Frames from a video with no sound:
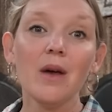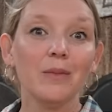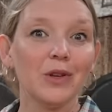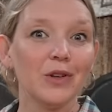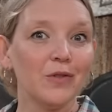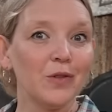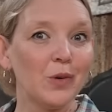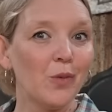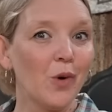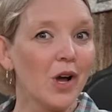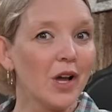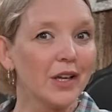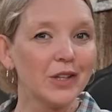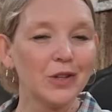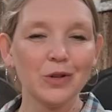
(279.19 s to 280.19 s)
But if you
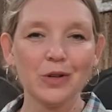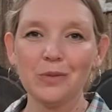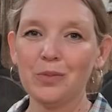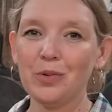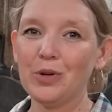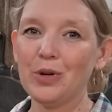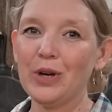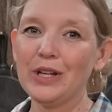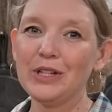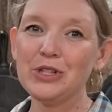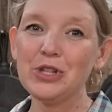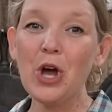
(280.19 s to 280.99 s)
want, you could put